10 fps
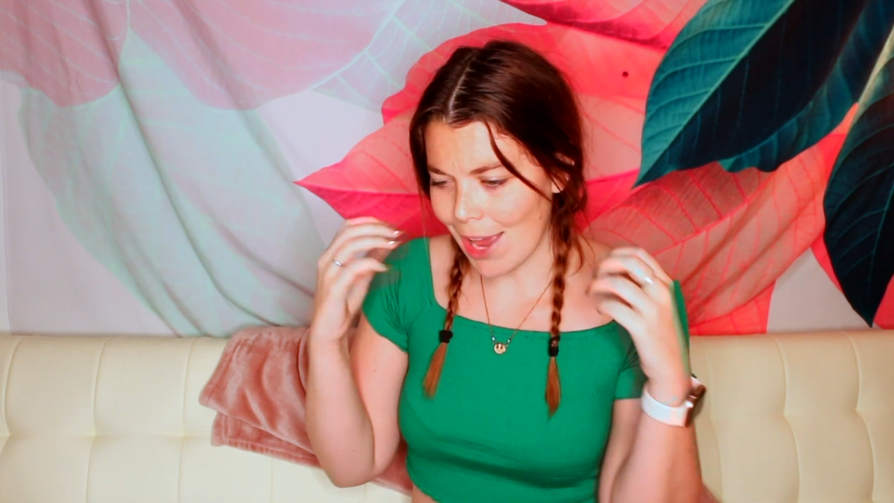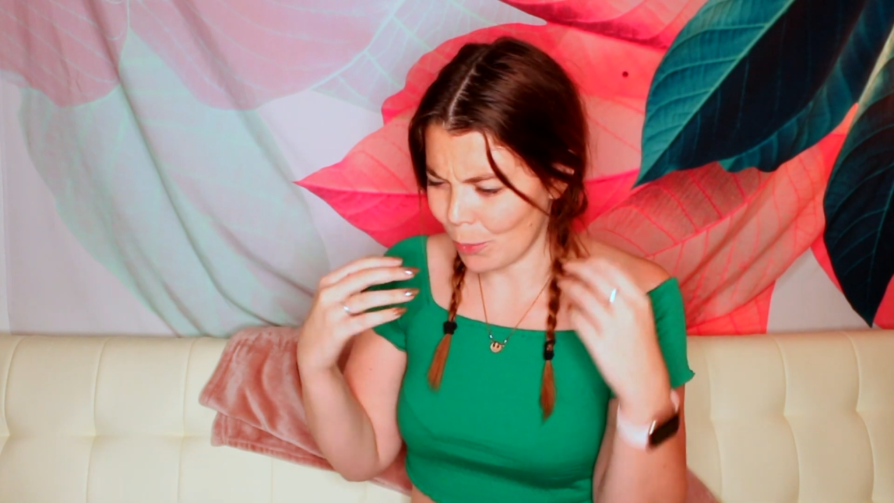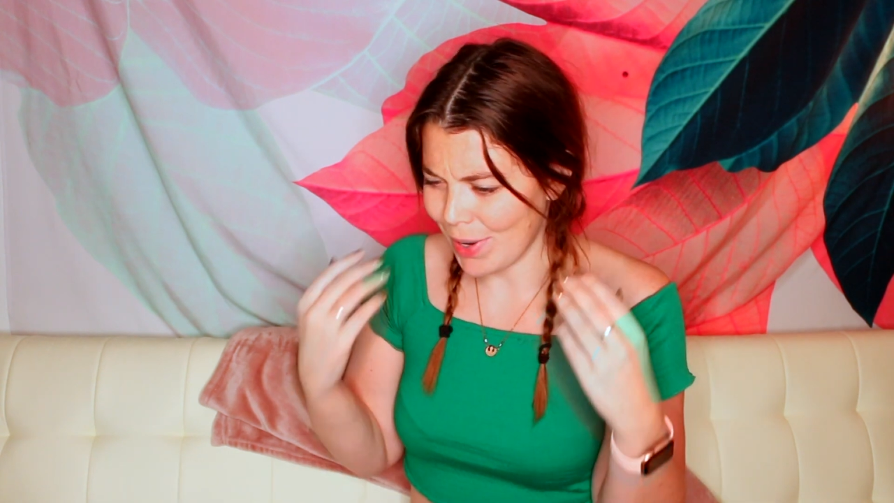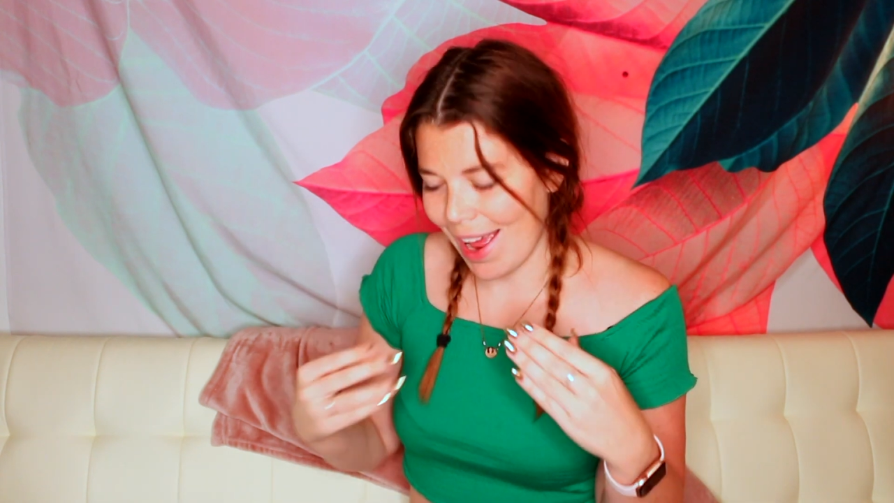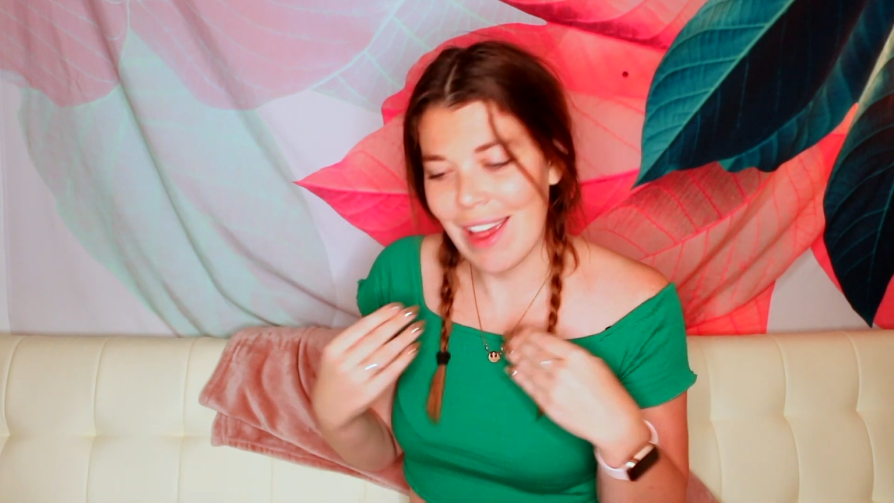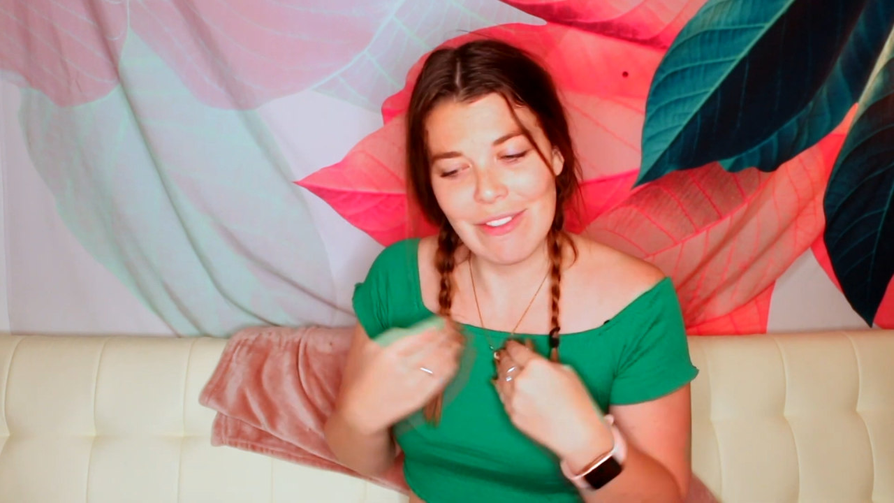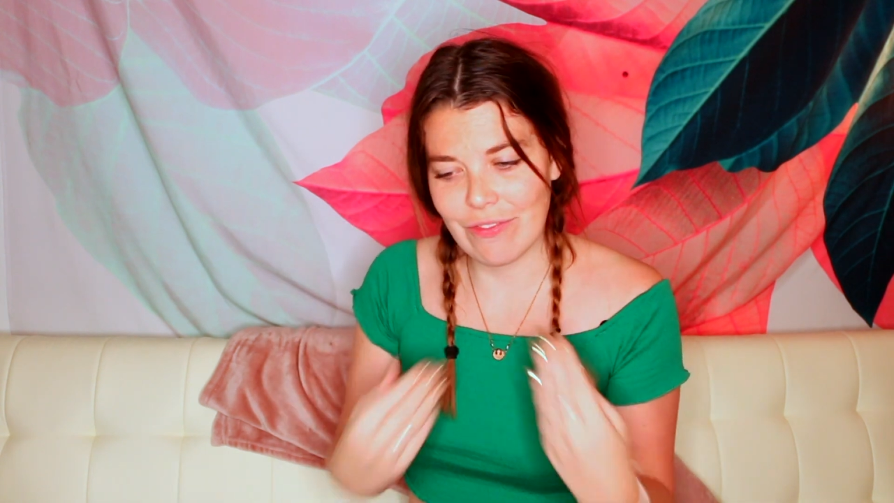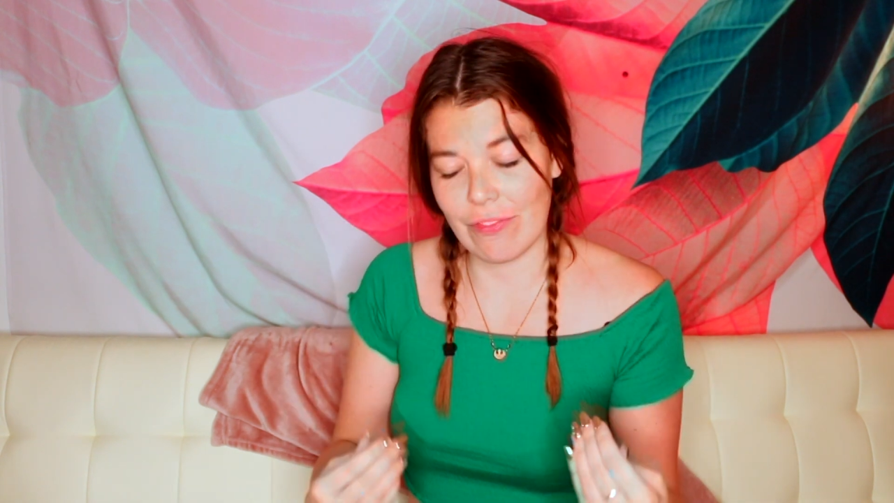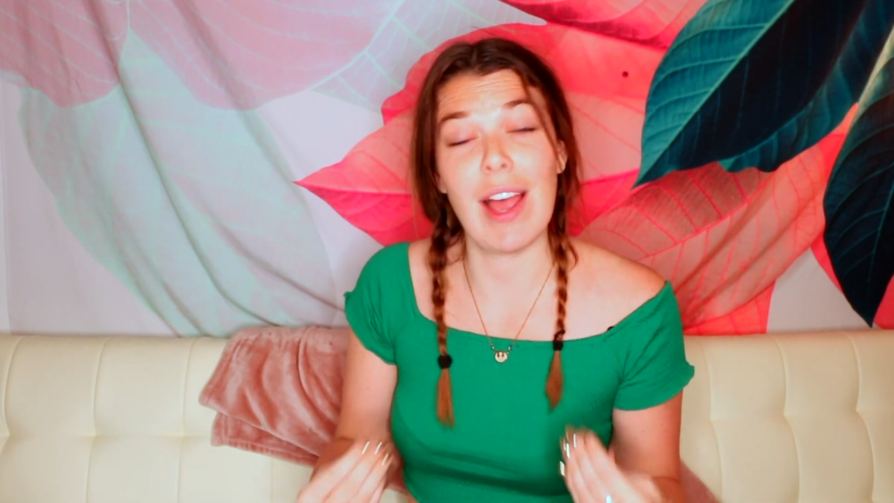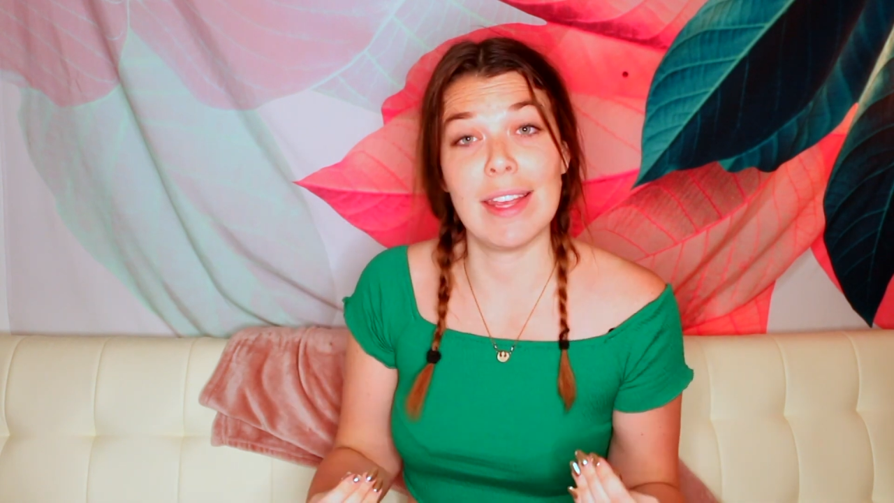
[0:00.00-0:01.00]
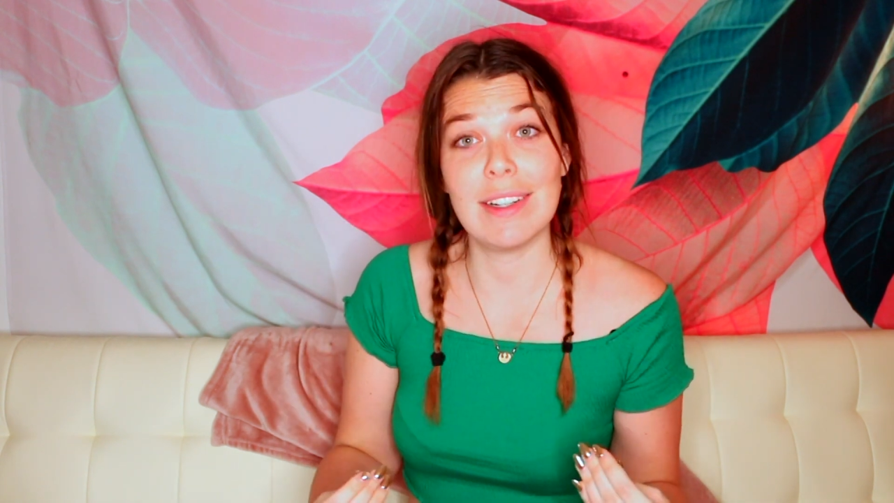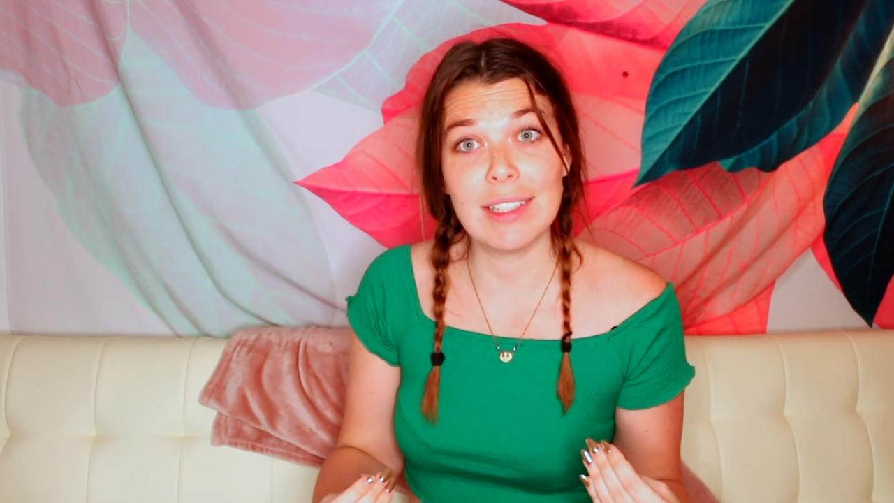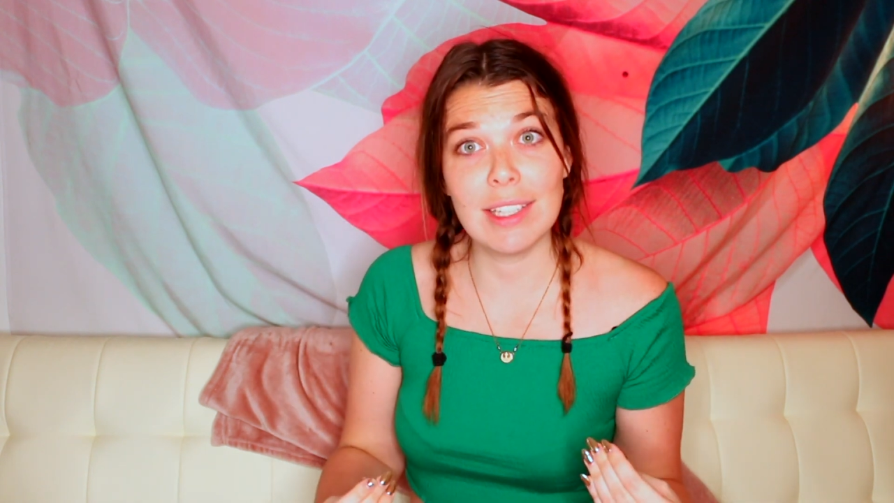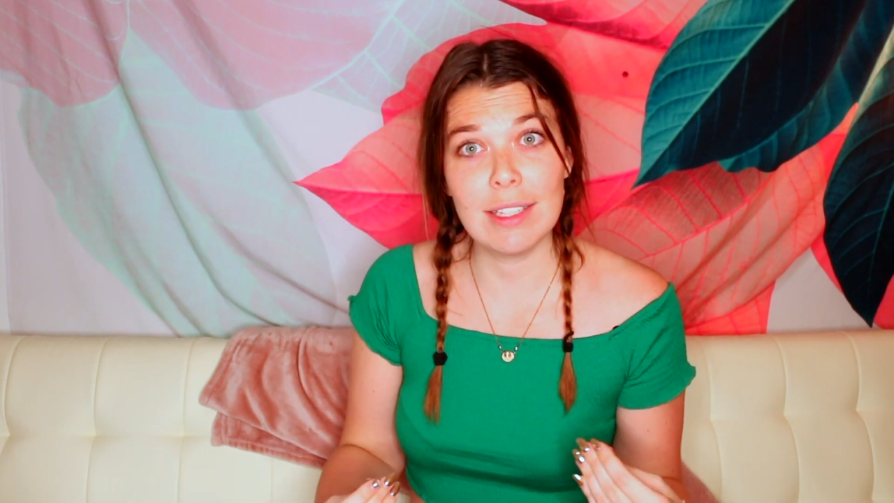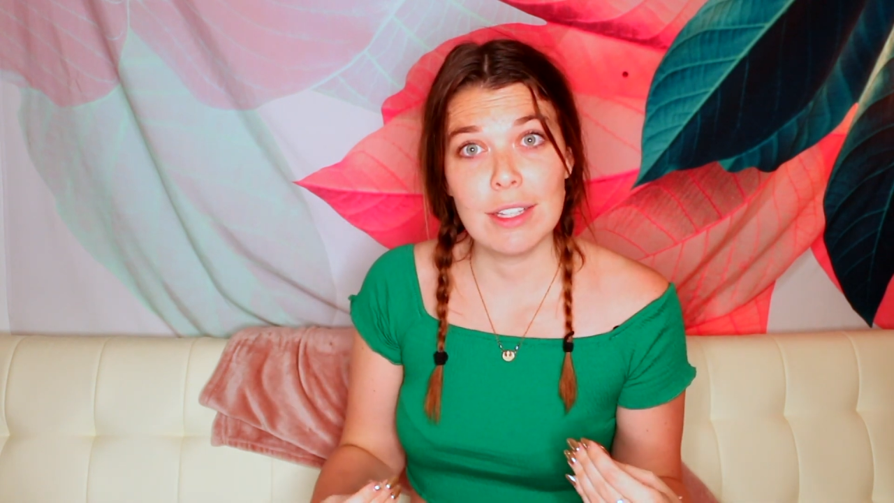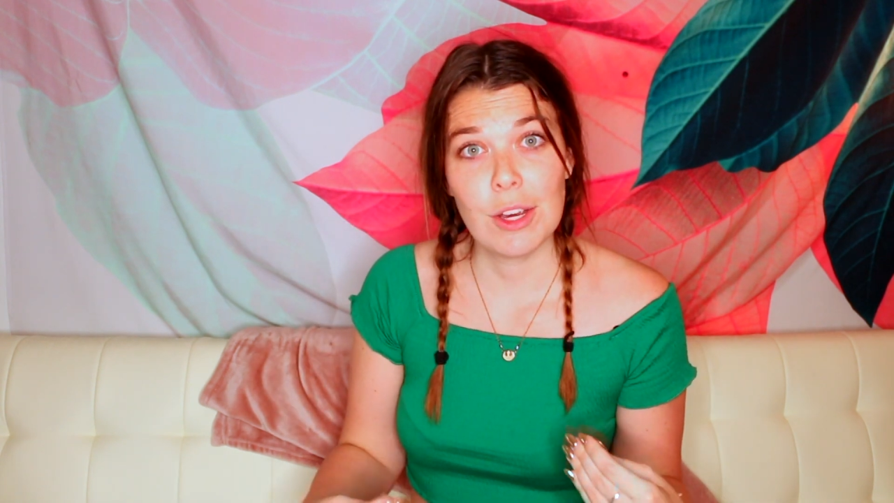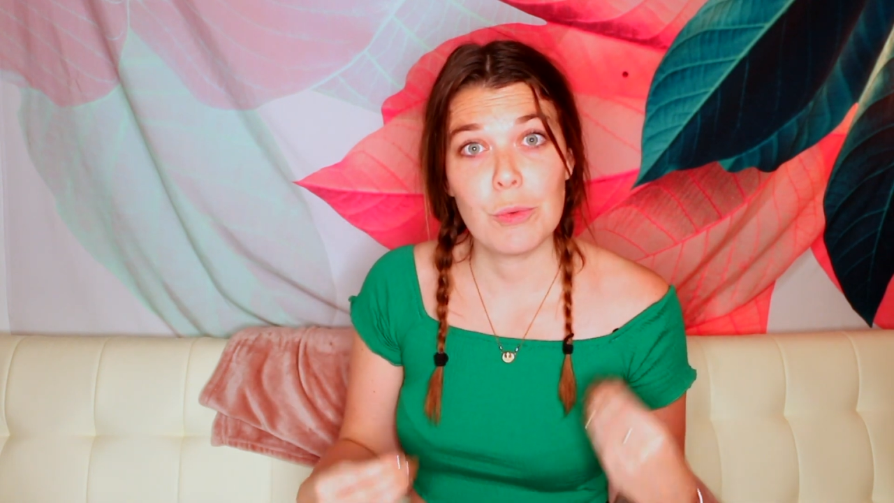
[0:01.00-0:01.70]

And when I finally